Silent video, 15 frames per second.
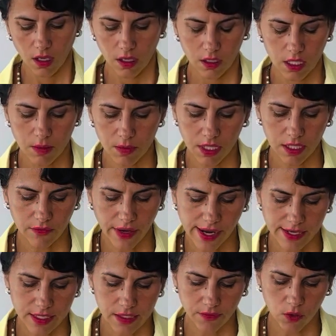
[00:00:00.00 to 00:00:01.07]
Give an
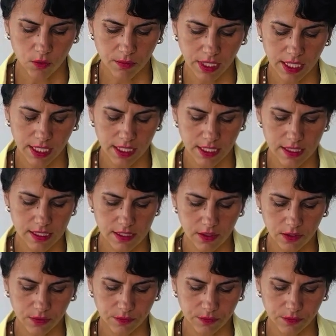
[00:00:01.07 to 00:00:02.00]
advice for my cancer